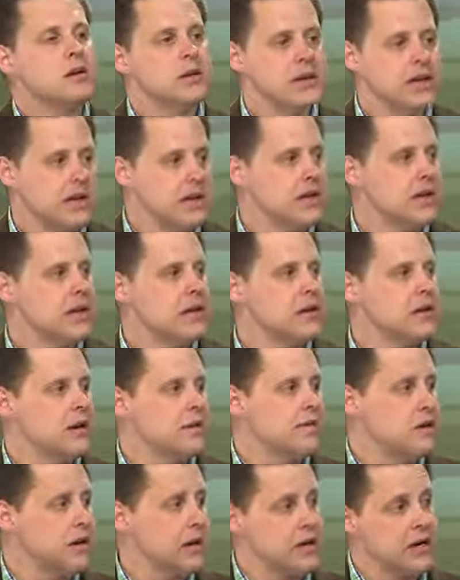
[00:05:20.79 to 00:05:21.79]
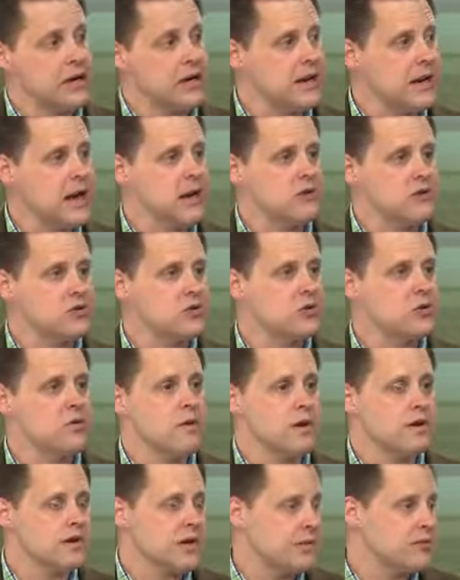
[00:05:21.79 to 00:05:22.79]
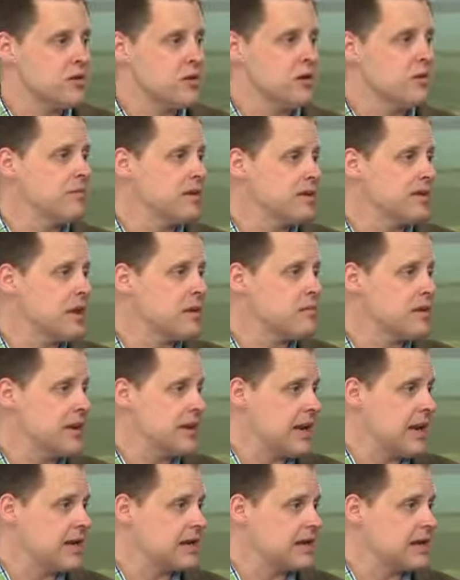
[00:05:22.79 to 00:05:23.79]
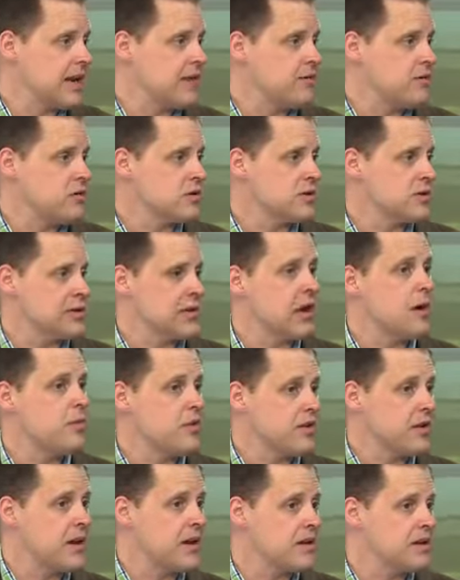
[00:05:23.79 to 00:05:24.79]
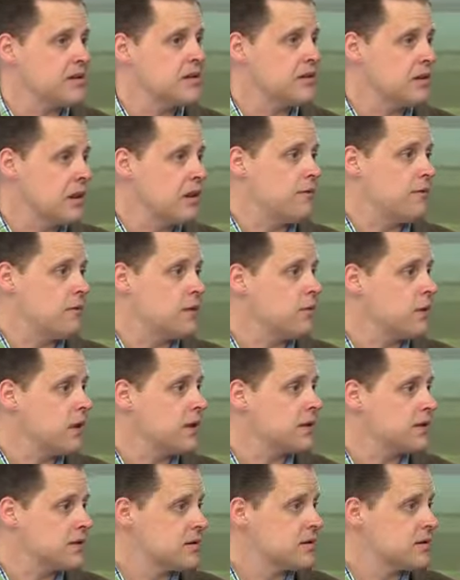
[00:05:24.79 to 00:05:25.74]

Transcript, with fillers: Get it in. If you get it in now, your turnaround times are going to be same day, next day versus a couple days in a few weeks.